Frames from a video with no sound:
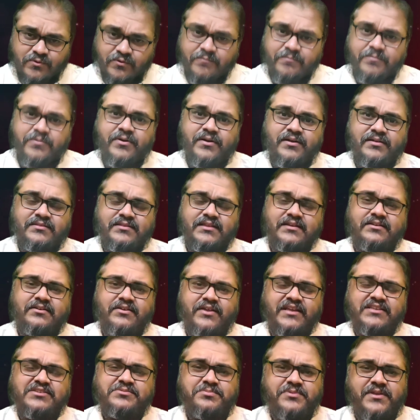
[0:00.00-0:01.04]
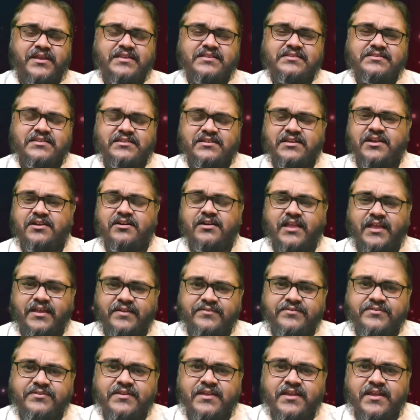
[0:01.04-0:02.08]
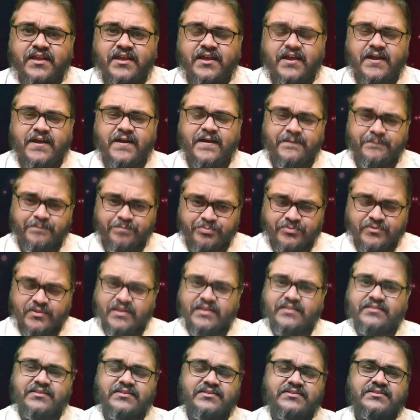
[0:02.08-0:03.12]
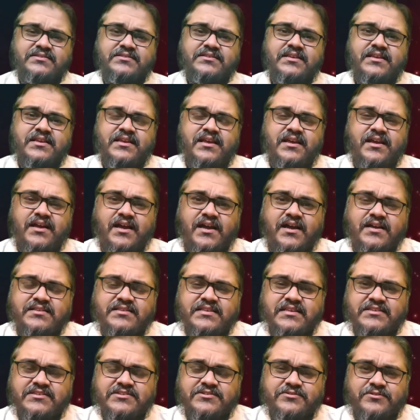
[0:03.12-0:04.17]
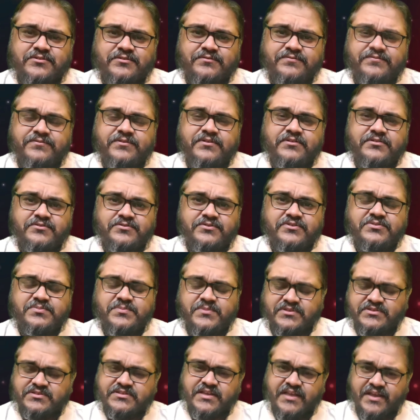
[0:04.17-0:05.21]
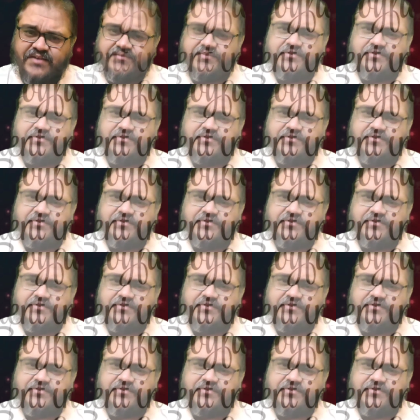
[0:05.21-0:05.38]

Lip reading: hope that Christ brings in our lives in this season of Christmas.